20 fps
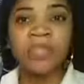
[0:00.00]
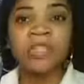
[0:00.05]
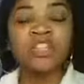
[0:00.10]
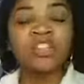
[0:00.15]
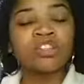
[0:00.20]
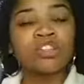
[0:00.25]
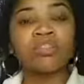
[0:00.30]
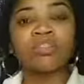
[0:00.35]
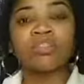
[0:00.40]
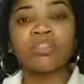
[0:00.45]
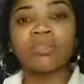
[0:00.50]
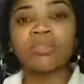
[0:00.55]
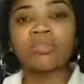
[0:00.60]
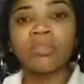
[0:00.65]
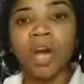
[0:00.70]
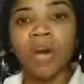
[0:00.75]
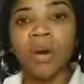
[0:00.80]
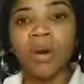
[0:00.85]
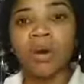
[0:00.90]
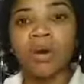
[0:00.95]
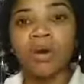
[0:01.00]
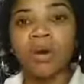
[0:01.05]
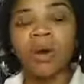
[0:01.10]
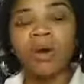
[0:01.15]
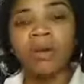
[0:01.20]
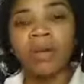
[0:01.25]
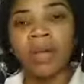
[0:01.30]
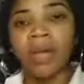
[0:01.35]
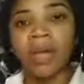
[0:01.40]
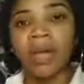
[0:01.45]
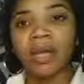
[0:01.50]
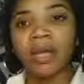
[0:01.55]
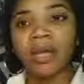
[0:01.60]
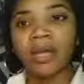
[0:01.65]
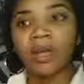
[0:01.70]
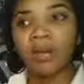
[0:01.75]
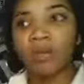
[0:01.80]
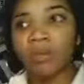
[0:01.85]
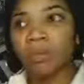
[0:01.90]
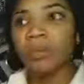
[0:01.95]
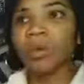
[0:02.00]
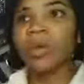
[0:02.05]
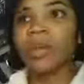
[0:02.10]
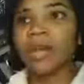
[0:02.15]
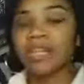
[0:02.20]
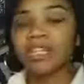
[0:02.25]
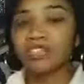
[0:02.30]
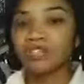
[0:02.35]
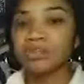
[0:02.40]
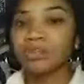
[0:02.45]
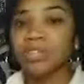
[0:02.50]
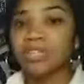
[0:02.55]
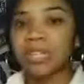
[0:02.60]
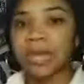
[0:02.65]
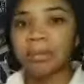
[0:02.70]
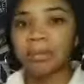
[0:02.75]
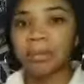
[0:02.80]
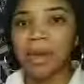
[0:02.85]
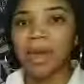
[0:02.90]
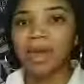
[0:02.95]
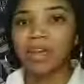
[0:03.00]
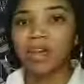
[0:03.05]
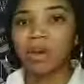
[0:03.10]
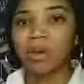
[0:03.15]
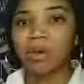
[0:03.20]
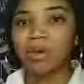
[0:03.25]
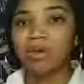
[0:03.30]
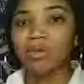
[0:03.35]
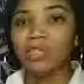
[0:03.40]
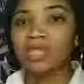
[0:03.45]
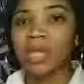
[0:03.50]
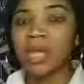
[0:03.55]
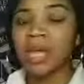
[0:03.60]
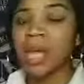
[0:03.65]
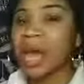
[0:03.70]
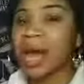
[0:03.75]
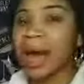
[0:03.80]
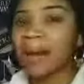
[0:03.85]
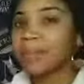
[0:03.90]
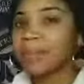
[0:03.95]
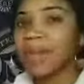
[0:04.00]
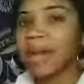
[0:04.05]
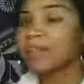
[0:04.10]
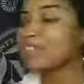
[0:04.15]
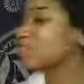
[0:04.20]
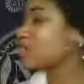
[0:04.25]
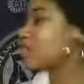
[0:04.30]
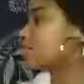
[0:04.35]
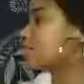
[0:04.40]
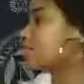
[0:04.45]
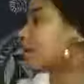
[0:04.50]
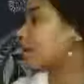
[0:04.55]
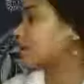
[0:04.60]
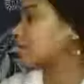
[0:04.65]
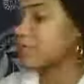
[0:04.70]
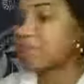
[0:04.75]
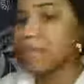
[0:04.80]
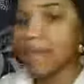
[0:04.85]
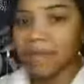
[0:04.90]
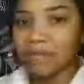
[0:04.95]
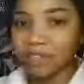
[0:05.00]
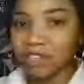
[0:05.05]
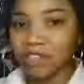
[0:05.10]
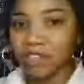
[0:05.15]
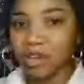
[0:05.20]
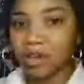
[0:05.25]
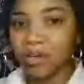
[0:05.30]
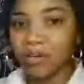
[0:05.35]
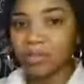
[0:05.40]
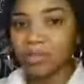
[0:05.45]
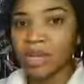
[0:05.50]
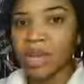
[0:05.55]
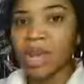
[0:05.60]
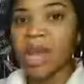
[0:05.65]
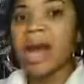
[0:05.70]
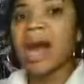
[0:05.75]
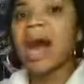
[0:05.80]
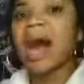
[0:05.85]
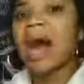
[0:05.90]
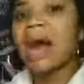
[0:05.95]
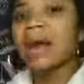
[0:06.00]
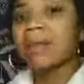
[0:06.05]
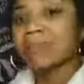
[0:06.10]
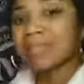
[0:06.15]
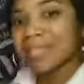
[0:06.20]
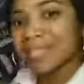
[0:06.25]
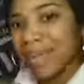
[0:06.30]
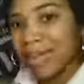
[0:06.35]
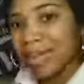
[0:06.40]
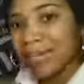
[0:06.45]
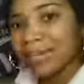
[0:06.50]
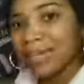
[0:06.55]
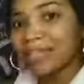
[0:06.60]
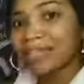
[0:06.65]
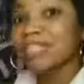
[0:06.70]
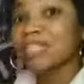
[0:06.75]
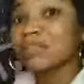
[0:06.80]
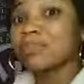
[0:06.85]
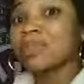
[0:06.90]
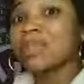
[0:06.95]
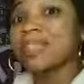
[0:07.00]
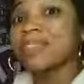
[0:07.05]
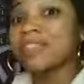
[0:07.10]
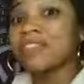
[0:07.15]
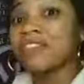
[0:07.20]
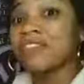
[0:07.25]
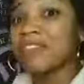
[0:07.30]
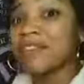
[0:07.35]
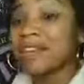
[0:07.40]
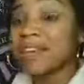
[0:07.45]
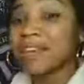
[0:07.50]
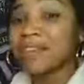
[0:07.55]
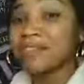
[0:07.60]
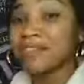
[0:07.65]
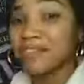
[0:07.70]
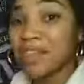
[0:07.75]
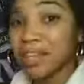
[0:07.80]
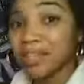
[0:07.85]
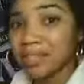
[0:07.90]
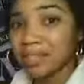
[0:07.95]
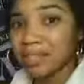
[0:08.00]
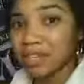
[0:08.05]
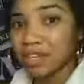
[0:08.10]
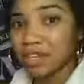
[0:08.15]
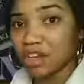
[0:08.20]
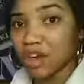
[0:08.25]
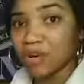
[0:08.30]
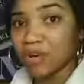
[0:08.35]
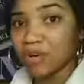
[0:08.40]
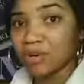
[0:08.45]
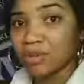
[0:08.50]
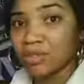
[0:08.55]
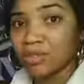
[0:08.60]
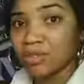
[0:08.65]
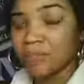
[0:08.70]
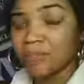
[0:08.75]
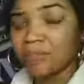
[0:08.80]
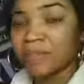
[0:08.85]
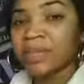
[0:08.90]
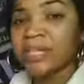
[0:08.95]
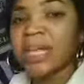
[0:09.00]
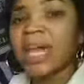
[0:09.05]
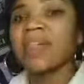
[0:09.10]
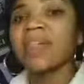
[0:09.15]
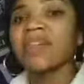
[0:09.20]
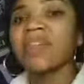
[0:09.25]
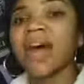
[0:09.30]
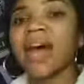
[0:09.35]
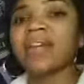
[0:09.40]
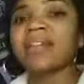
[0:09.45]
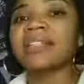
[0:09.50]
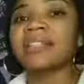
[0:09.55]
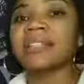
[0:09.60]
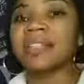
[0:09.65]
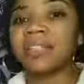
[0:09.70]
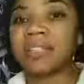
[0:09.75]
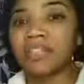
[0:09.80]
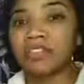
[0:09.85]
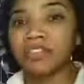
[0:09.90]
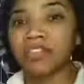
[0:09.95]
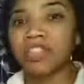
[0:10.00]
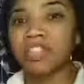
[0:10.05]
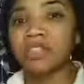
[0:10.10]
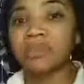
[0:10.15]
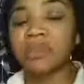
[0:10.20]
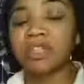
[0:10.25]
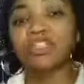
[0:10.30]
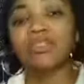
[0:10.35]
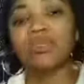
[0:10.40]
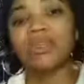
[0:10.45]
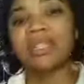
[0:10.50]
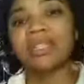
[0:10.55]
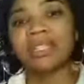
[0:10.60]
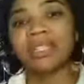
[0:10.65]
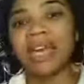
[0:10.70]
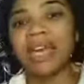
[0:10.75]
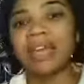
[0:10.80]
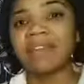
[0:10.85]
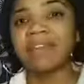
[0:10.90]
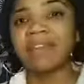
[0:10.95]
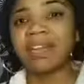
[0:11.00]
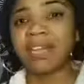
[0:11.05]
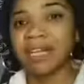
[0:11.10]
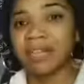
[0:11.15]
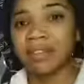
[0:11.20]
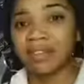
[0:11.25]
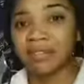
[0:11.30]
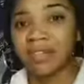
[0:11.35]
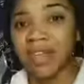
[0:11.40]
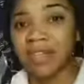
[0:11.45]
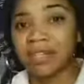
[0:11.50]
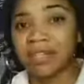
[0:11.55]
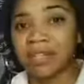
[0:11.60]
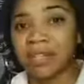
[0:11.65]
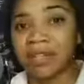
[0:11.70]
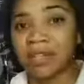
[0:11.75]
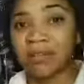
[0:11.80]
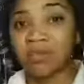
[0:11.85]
so you know, okay, when I do set my goals, I'm not just setting savings goals. I'm setting specific investing goals. And that is the difference between saving and investing.